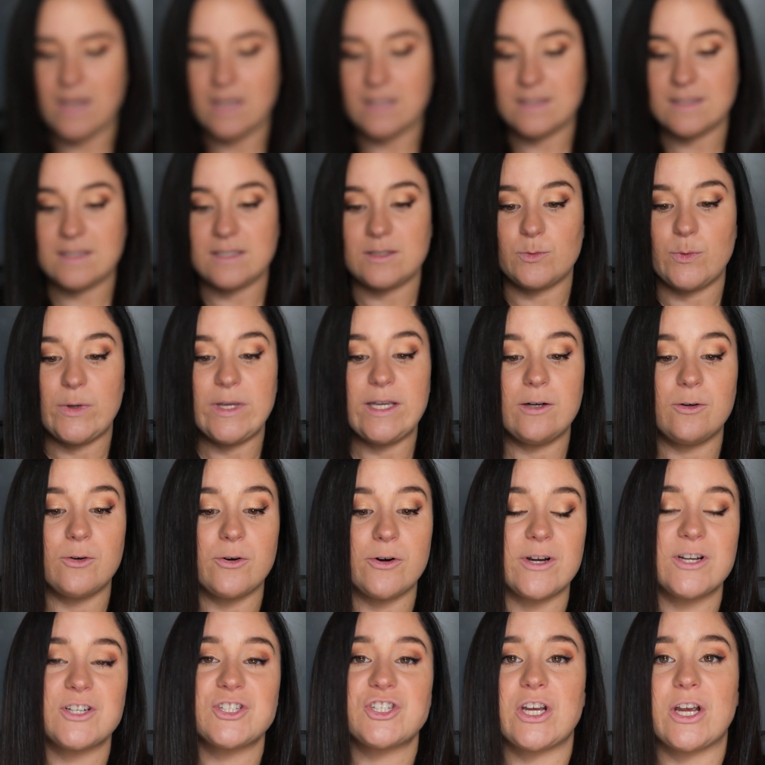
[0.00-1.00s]
Sweet
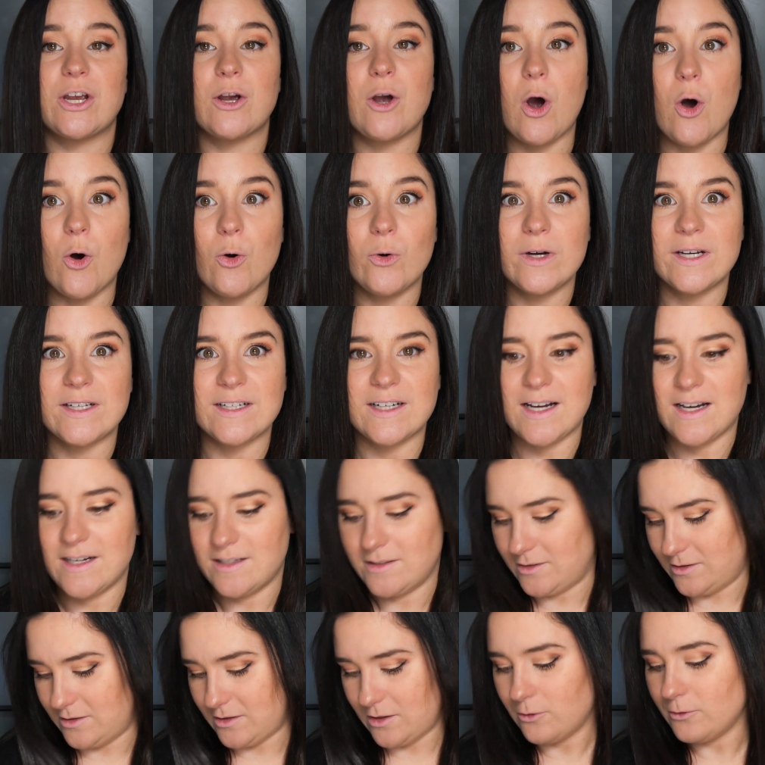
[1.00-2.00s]
orange and
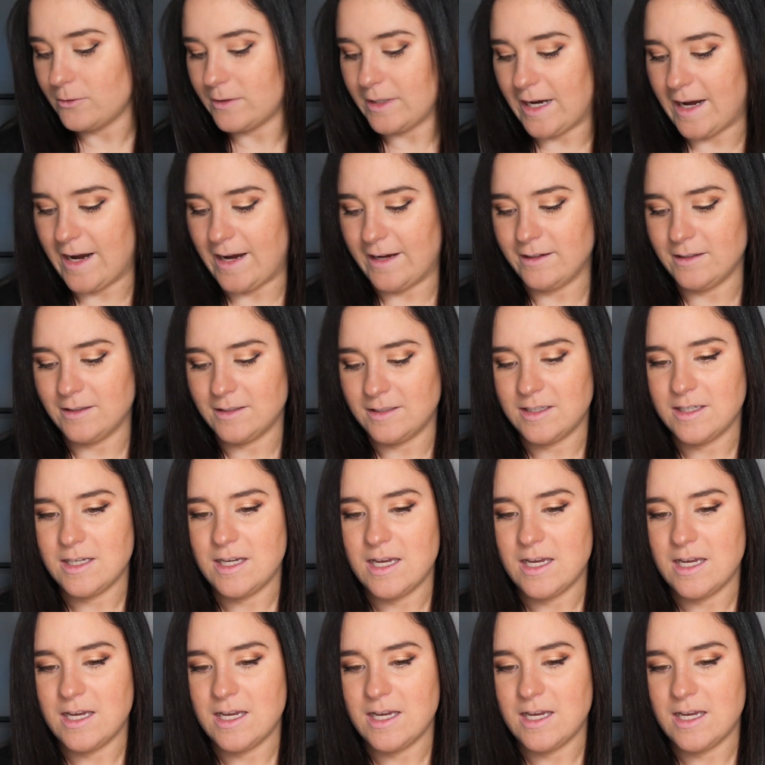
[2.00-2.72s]
coconut. Okay.